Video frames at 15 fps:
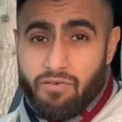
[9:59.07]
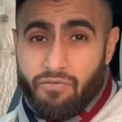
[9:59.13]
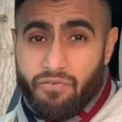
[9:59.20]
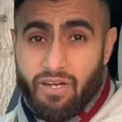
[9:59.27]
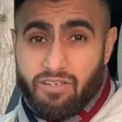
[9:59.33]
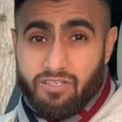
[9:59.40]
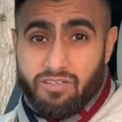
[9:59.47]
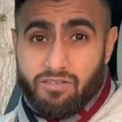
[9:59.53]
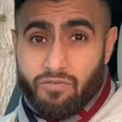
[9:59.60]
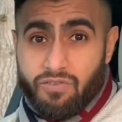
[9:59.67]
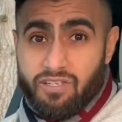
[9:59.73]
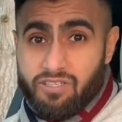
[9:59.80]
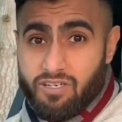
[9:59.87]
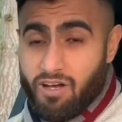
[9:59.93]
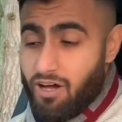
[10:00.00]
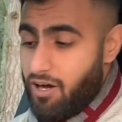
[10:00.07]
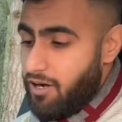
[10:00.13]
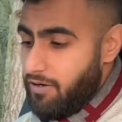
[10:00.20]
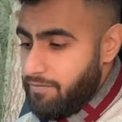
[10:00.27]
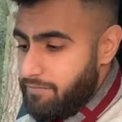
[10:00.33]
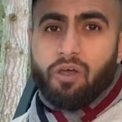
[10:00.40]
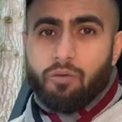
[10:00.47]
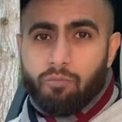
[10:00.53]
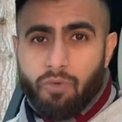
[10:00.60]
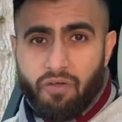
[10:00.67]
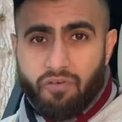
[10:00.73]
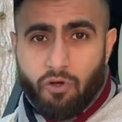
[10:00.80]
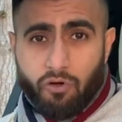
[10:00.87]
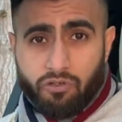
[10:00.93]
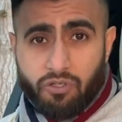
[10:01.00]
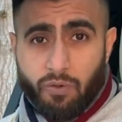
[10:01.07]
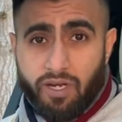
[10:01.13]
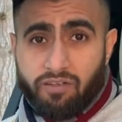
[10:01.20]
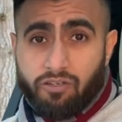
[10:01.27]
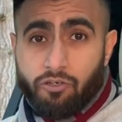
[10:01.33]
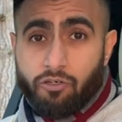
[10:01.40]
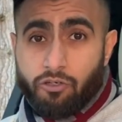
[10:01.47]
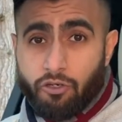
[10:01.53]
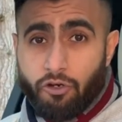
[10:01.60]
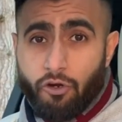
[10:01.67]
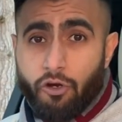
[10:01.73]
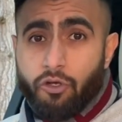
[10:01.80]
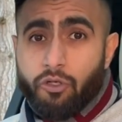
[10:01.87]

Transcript: features of this car. Moving on to its new